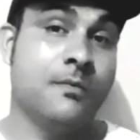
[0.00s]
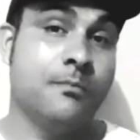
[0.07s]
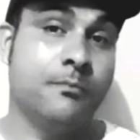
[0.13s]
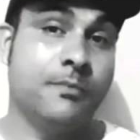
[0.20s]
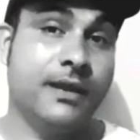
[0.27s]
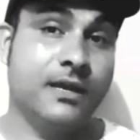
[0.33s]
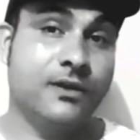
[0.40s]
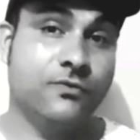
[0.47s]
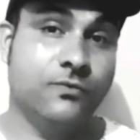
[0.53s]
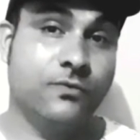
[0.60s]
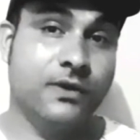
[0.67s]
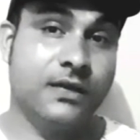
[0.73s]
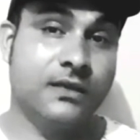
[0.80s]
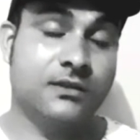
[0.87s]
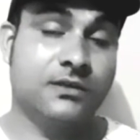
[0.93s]
made
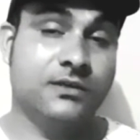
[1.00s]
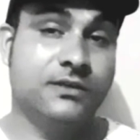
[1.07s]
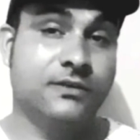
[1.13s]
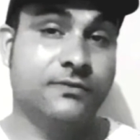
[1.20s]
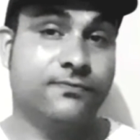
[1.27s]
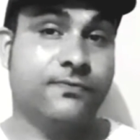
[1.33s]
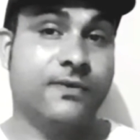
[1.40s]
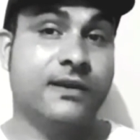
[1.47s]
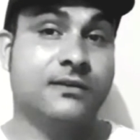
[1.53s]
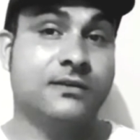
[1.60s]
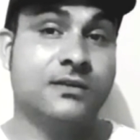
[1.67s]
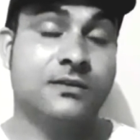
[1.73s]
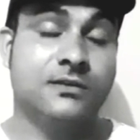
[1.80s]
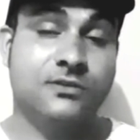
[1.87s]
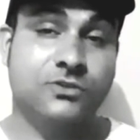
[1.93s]
with
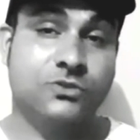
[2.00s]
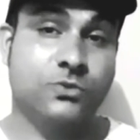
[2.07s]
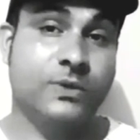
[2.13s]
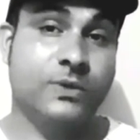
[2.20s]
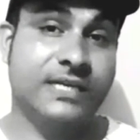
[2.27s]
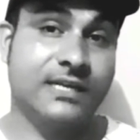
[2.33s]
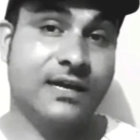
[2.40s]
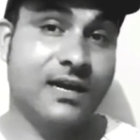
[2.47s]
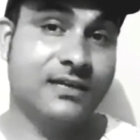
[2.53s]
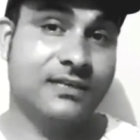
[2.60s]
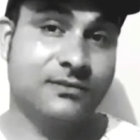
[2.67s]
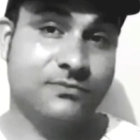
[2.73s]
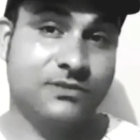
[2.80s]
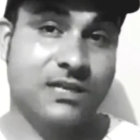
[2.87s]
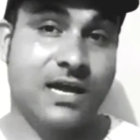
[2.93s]
different sweet
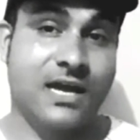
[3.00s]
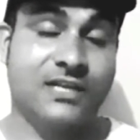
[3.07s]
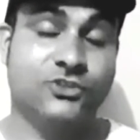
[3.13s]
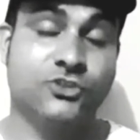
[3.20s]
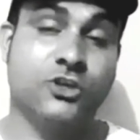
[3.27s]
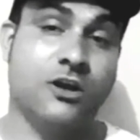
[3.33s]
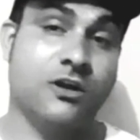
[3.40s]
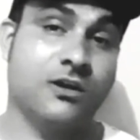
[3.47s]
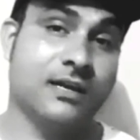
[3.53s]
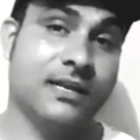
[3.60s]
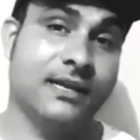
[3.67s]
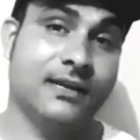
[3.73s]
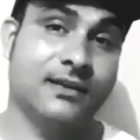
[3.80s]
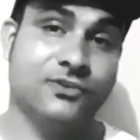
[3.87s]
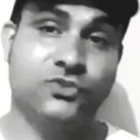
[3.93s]
items like
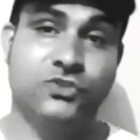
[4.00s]
chocolate,